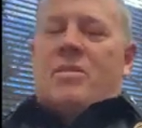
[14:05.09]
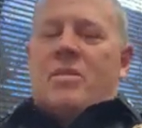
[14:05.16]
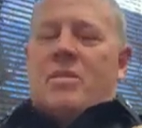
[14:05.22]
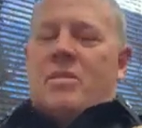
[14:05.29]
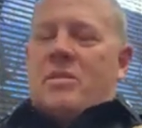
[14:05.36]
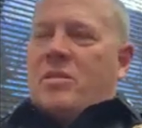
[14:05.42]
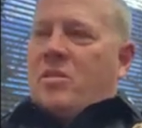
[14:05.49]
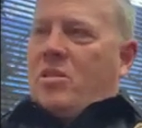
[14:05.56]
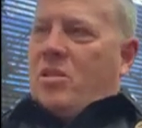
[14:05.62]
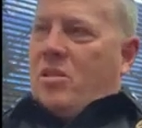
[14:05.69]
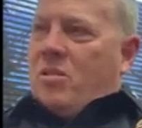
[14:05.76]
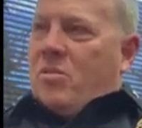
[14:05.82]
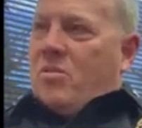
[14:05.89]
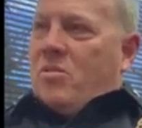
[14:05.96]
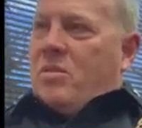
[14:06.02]
There is this
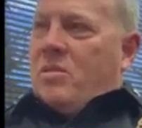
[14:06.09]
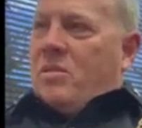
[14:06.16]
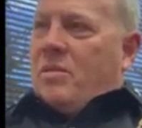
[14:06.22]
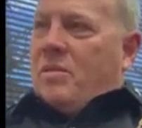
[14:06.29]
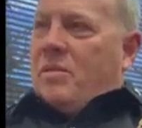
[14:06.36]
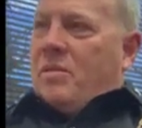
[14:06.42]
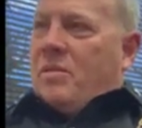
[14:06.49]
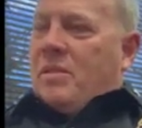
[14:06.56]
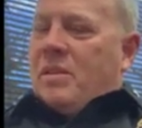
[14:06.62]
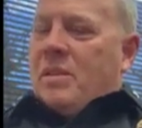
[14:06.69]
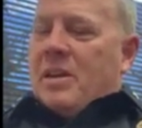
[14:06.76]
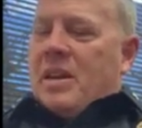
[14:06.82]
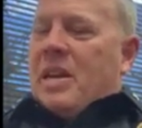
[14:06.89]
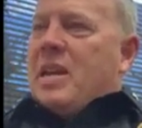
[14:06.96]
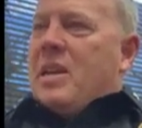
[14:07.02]
huge
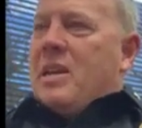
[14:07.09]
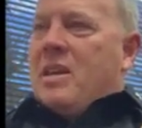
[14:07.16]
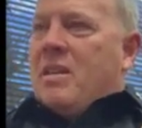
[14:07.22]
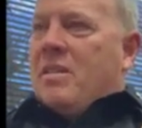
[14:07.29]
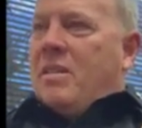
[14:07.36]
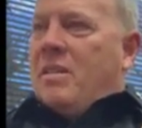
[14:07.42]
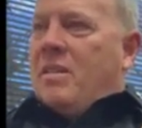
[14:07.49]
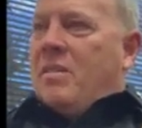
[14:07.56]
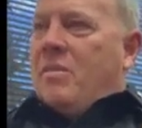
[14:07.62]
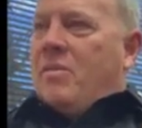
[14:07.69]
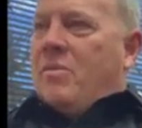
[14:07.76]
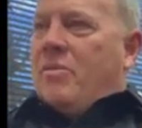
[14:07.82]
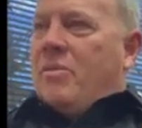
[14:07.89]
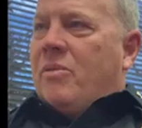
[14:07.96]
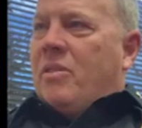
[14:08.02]
need
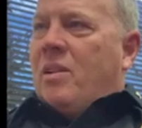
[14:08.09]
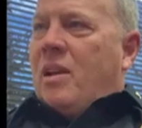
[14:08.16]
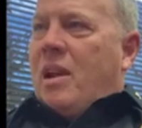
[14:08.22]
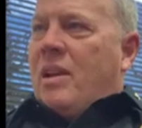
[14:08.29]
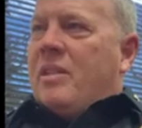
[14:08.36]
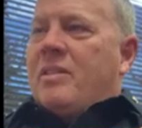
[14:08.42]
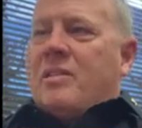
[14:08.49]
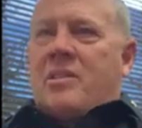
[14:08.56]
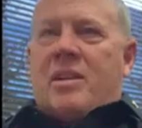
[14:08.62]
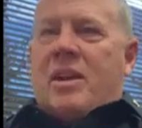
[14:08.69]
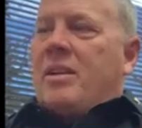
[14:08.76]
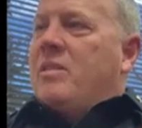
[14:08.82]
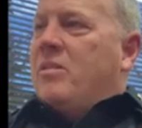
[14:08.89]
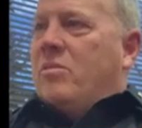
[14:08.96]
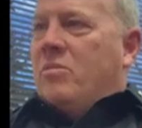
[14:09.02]
for a lot of these
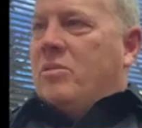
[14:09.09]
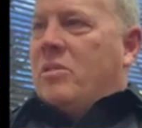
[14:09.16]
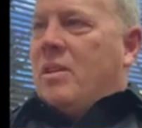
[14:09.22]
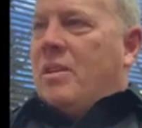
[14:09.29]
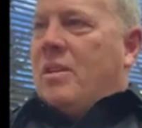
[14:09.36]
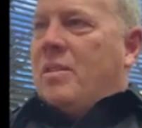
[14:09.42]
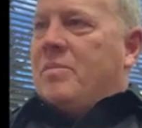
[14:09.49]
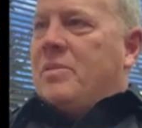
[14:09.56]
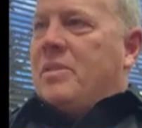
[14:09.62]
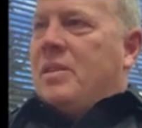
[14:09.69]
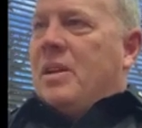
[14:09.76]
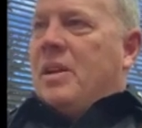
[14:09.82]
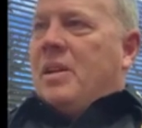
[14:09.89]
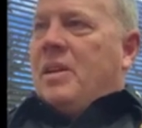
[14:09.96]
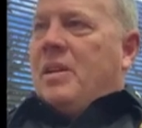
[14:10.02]
technical jobs,
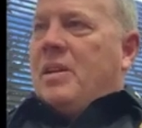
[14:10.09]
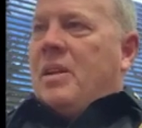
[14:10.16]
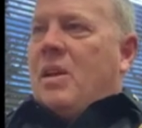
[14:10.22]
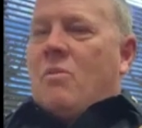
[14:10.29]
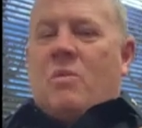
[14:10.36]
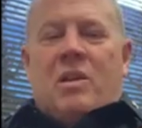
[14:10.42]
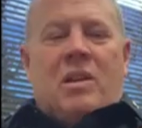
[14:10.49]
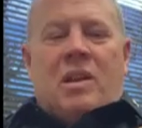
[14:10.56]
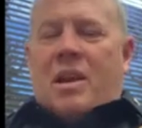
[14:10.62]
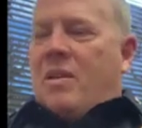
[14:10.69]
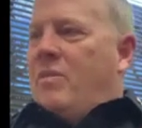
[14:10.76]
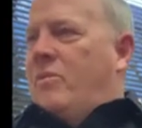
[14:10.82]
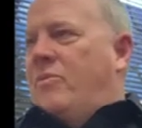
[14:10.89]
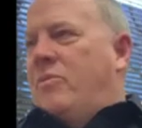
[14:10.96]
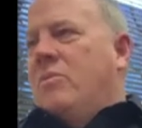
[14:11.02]
mm-hmm. and we
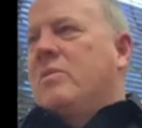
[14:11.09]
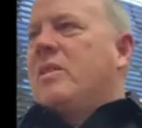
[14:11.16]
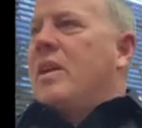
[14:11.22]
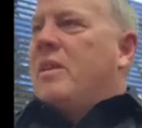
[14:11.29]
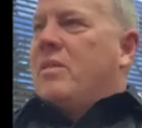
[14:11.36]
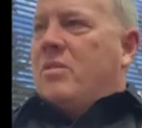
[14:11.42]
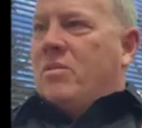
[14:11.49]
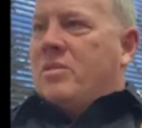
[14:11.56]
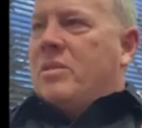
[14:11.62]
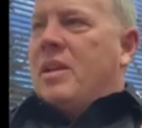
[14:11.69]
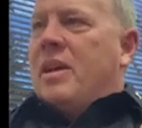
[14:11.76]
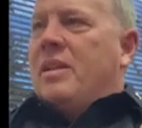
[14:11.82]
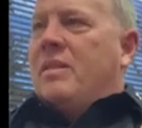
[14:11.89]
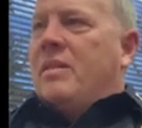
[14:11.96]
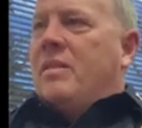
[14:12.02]
allow the full technical
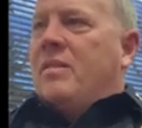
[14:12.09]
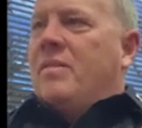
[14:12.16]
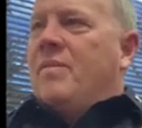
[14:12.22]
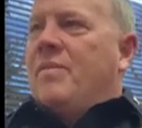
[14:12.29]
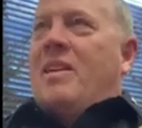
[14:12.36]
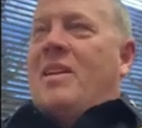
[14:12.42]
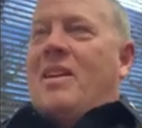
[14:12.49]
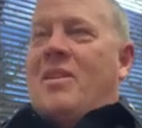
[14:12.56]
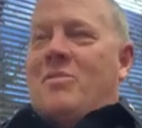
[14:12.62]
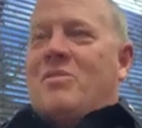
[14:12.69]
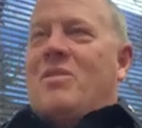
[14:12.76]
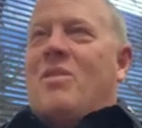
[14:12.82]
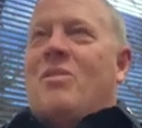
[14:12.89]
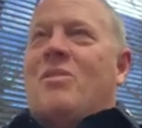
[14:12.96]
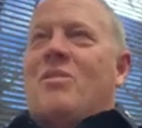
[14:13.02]
side too. And I
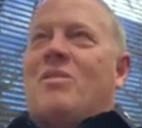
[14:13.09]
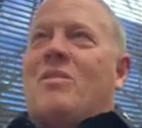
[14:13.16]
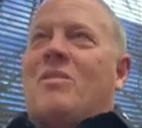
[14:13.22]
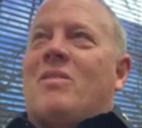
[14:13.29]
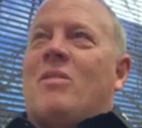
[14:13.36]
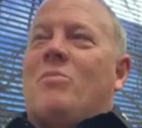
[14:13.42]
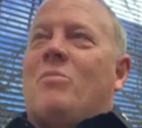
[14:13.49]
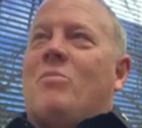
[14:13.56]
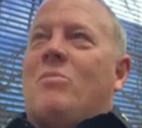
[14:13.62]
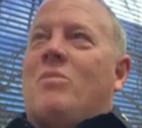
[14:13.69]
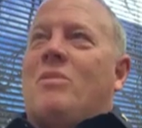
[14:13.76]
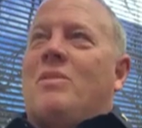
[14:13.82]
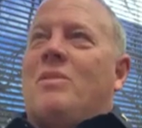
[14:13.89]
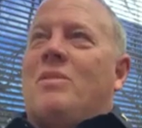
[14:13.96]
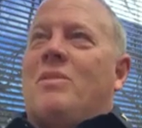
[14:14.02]
was talking to a
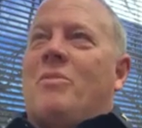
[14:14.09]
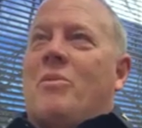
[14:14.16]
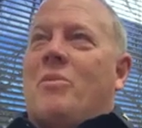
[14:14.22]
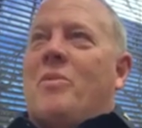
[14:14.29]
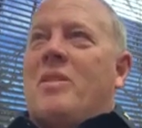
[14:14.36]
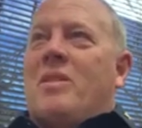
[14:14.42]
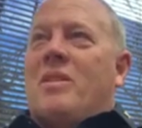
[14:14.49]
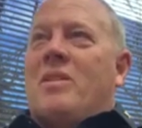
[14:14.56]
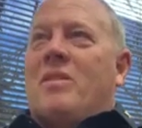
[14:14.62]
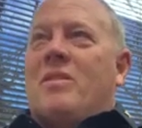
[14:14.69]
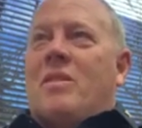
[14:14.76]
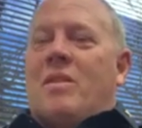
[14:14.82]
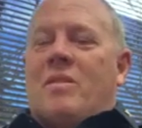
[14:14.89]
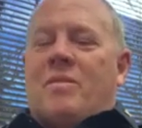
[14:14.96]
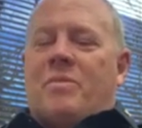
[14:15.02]
couple. We went and did
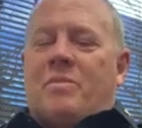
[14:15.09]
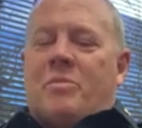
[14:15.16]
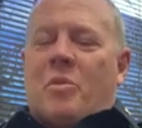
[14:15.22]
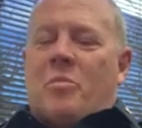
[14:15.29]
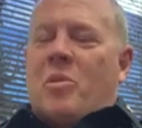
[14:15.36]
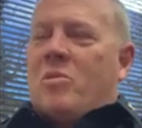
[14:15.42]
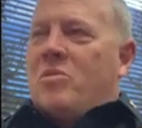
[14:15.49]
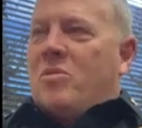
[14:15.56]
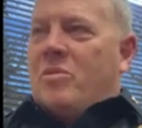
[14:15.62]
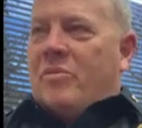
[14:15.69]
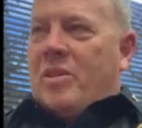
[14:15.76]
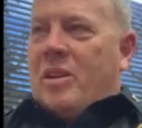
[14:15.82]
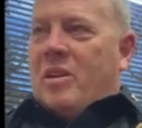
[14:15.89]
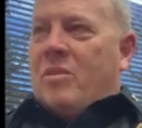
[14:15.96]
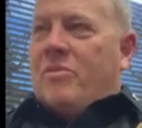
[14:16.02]
a, a promotional
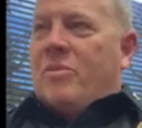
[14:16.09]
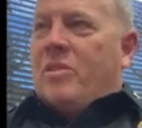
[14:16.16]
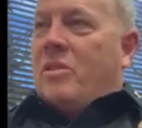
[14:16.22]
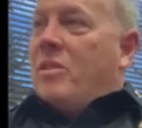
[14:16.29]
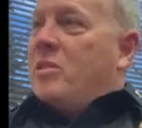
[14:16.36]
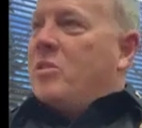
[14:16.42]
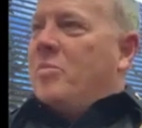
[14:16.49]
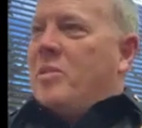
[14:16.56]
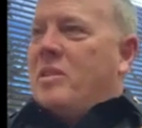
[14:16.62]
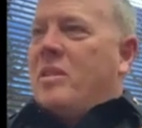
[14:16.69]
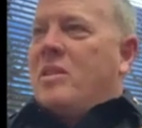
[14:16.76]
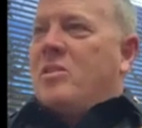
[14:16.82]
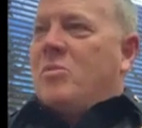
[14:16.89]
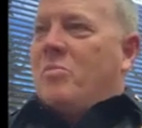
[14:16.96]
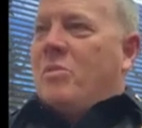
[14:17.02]
video for their
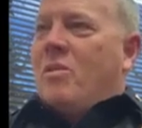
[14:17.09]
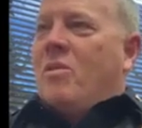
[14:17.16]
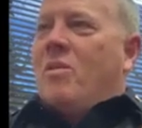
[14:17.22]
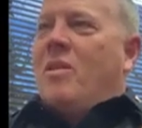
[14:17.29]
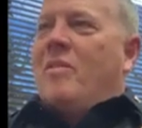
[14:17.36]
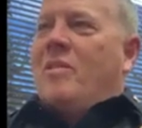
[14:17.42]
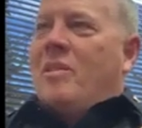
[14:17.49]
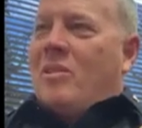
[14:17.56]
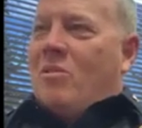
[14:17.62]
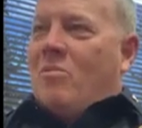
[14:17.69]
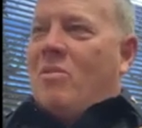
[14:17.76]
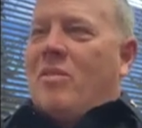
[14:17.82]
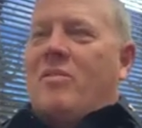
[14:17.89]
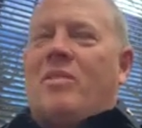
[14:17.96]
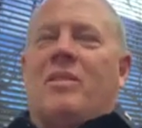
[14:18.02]
instrumentation program at
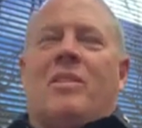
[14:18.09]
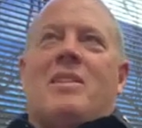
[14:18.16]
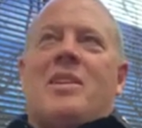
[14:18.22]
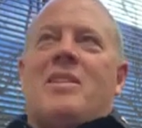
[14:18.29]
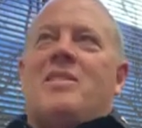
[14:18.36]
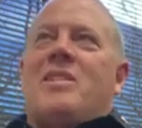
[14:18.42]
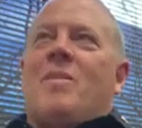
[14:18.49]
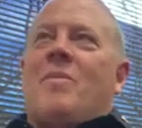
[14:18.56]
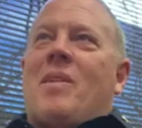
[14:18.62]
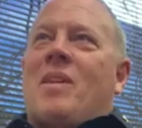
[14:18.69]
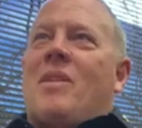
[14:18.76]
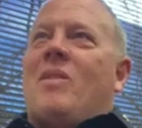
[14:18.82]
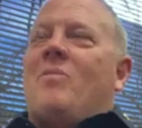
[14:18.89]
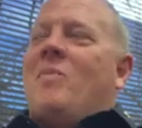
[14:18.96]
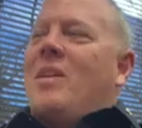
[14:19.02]
New River. Kids coming
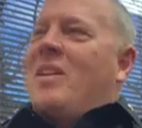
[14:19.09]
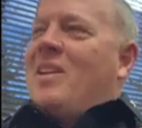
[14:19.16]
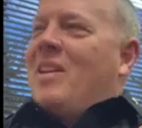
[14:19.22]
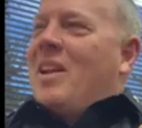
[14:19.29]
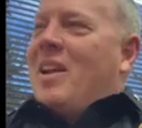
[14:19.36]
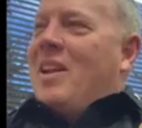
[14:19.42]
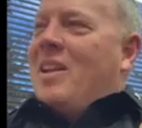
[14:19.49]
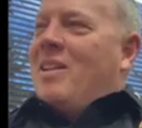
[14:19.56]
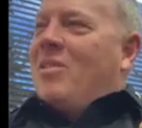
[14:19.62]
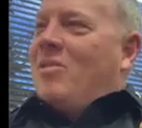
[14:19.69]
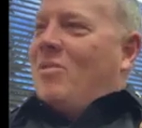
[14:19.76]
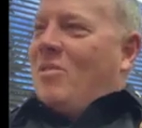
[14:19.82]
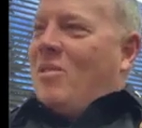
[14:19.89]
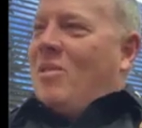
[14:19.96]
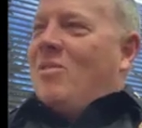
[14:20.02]
out there making eighty
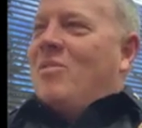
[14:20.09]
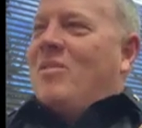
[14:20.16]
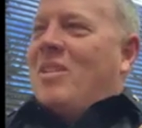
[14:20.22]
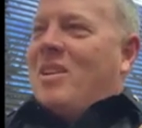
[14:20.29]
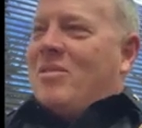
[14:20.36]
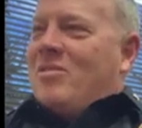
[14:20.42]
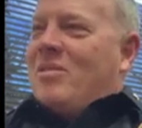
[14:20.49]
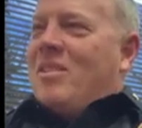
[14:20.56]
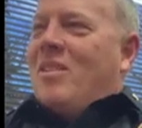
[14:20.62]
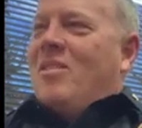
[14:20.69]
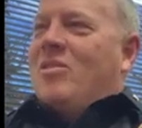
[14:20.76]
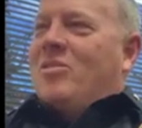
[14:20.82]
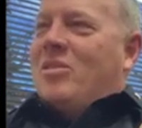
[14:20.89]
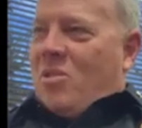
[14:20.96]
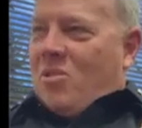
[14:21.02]
to hundred thousand
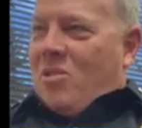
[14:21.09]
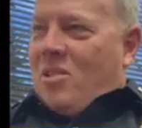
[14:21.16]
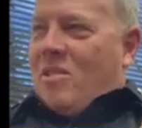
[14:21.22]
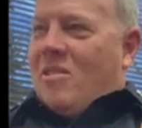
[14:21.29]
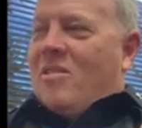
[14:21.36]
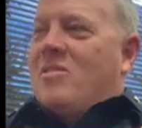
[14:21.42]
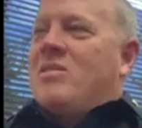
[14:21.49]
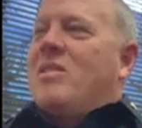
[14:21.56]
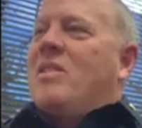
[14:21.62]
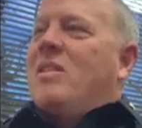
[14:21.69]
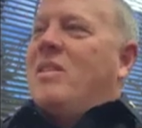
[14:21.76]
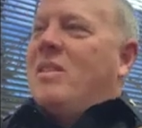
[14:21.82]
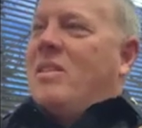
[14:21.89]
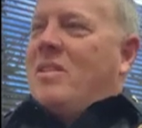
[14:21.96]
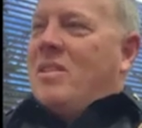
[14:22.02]
dollars, two years,
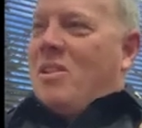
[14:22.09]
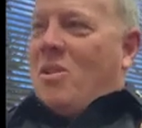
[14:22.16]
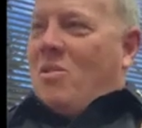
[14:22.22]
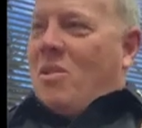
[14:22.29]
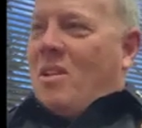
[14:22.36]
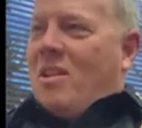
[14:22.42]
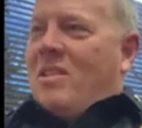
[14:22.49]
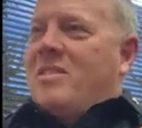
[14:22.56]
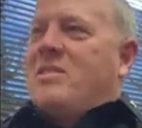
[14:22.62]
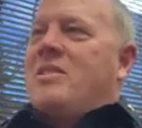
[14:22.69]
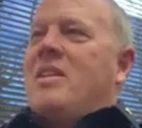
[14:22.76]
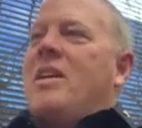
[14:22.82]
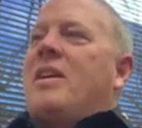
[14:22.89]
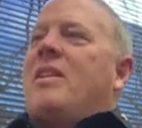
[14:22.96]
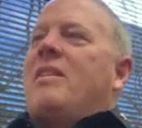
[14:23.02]
uh-huh. no
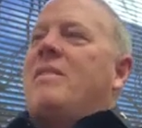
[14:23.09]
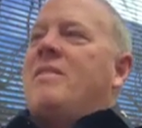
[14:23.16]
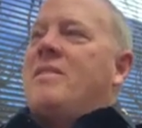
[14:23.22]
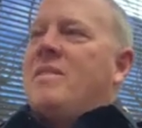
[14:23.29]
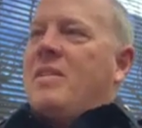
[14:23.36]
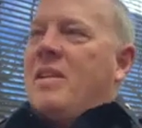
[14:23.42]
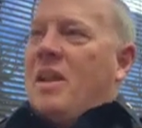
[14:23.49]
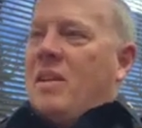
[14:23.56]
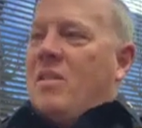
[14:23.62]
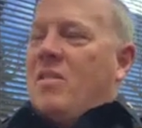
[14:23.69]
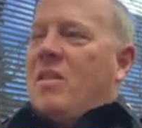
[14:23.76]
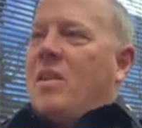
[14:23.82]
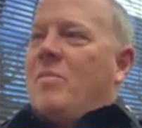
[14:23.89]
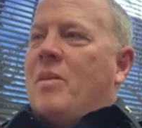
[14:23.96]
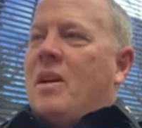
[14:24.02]
college debt, yes. and
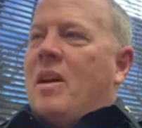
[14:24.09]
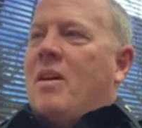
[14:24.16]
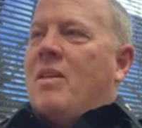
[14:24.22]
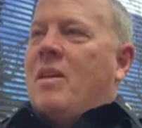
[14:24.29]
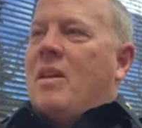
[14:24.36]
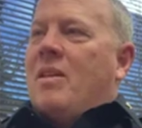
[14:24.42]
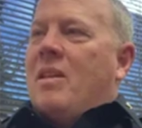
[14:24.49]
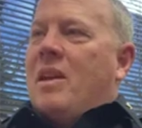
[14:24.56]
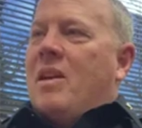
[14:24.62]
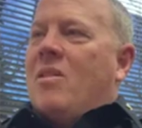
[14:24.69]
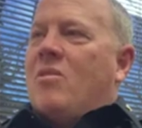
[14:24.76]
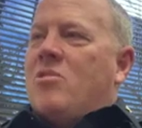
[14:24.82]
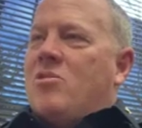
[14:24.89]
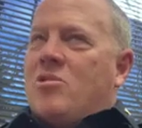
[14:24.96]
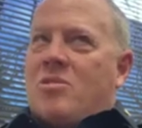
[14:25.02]
they're coming out and
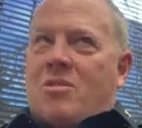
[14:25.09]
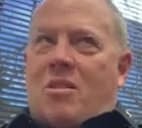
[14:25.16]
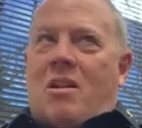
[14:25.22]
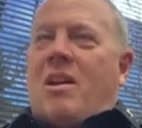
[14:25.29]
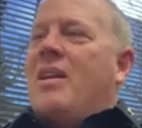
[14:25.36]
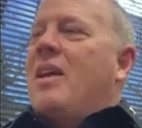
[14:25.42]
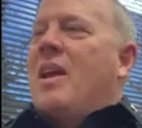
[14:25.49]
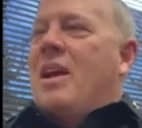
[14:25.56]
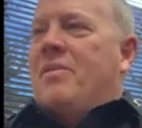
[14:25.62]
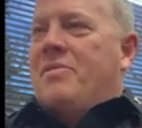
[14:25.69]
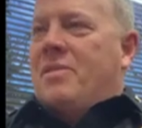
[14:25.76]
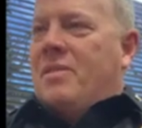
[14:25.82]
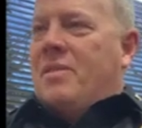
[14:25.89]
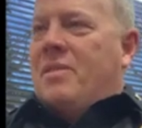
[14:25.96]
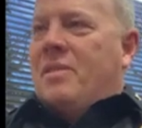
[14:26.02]
they are sought
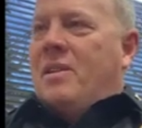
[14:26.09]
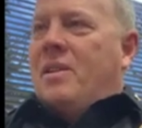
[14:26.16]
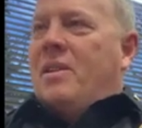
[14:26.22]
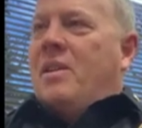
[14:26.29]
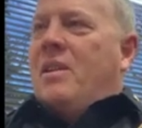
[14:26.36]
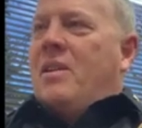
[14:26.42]
after. Yes.